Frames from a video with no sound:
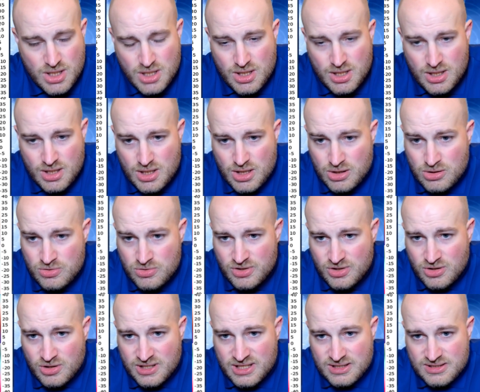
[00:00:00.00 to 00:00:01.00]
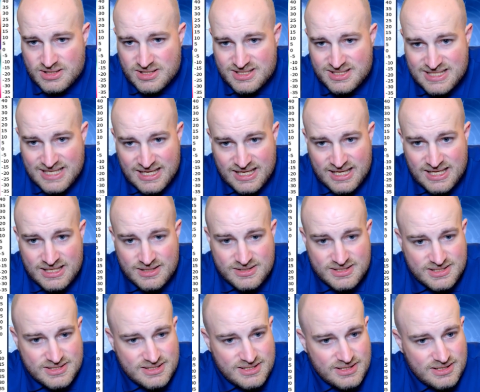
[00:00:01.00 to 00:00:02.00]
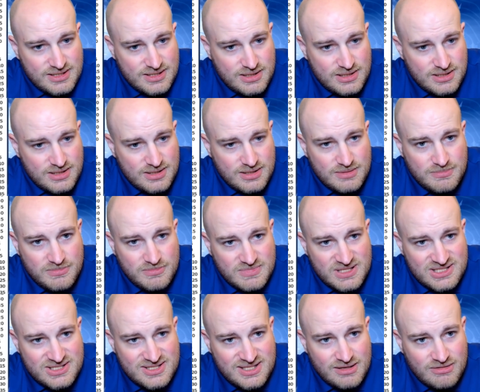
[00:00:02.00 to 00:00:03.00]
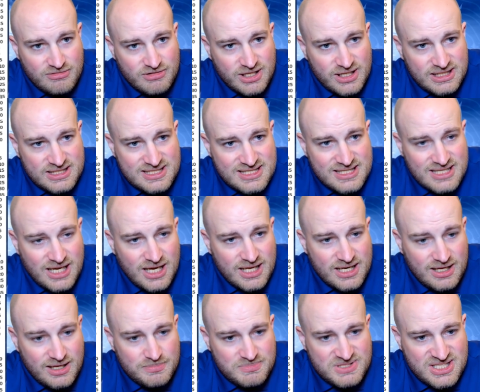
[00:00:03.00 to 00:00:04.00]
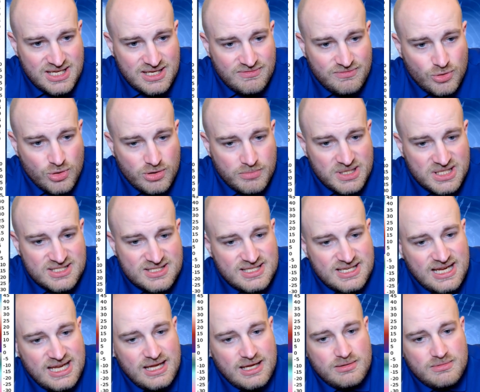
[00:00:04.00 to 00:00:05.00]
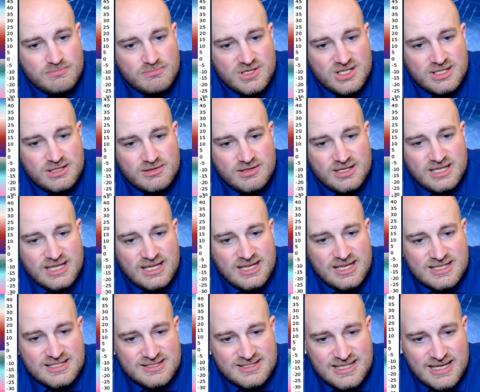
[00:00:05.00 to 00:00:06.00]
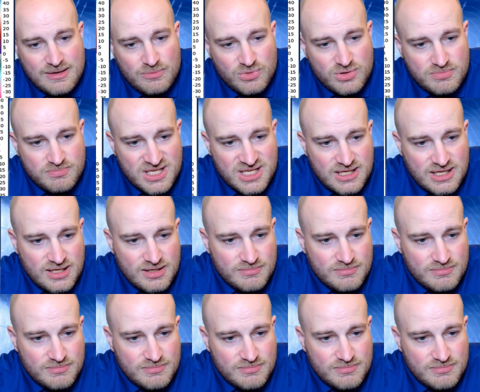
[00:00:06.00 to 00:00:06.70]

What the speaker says: Hold on a second. This thing really did not update for me today, but I guess that would be...